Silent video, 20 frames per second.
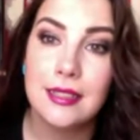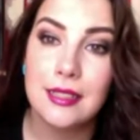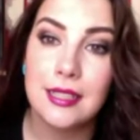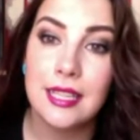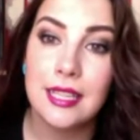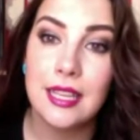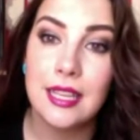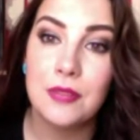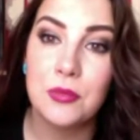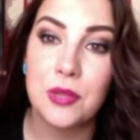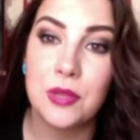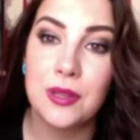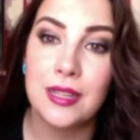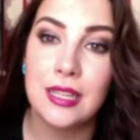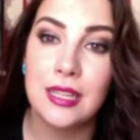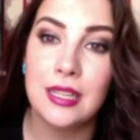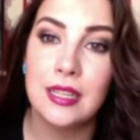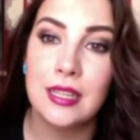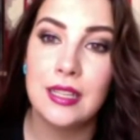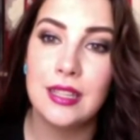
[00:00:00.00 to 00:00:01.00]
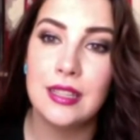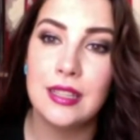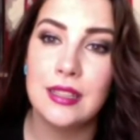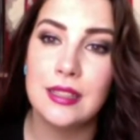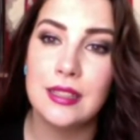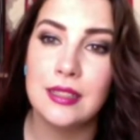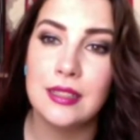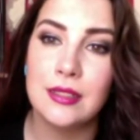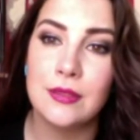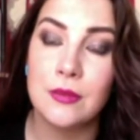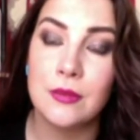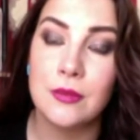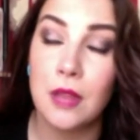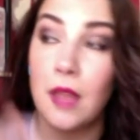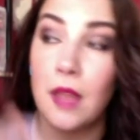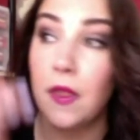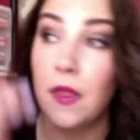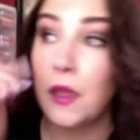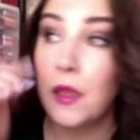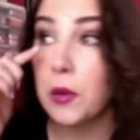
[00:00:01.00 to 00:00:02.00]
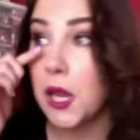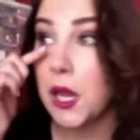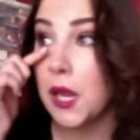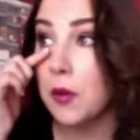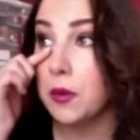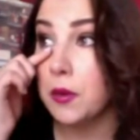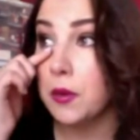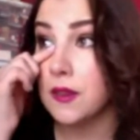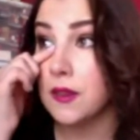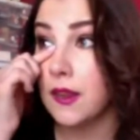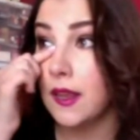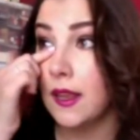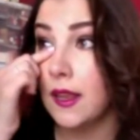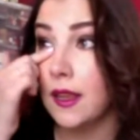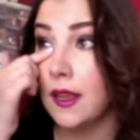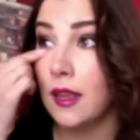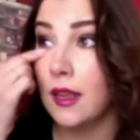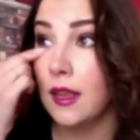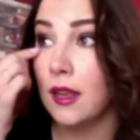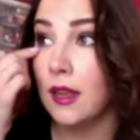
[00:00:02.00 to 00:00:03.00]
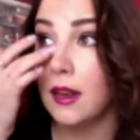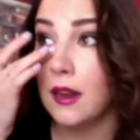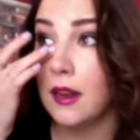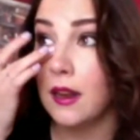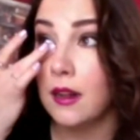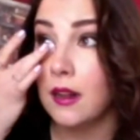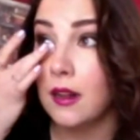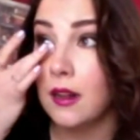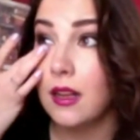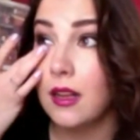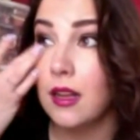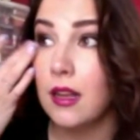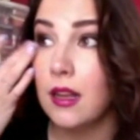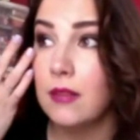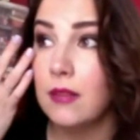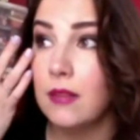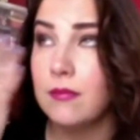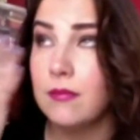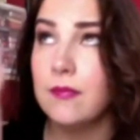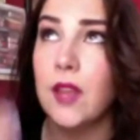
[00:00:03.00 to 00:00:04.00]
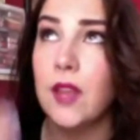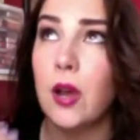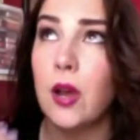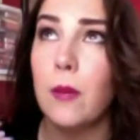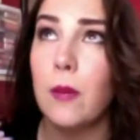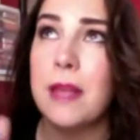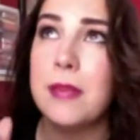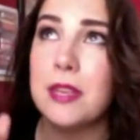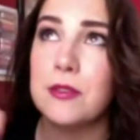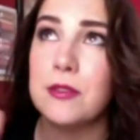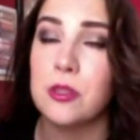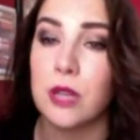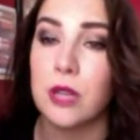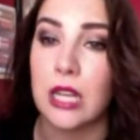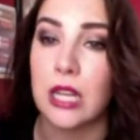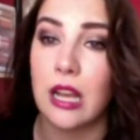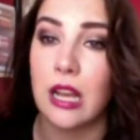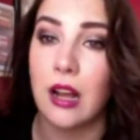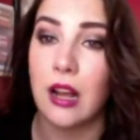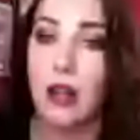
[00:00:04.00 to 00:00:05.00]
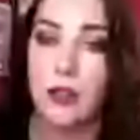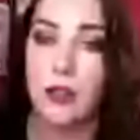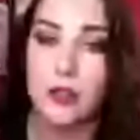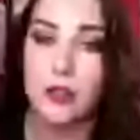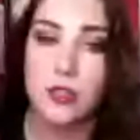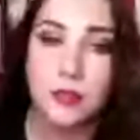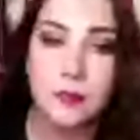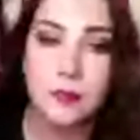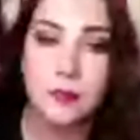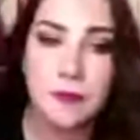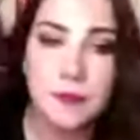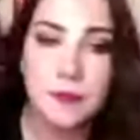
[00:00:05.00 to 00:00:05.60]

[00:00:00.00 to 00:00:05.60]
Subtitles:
He had one, I think, when he was in, no, maybe he was in college.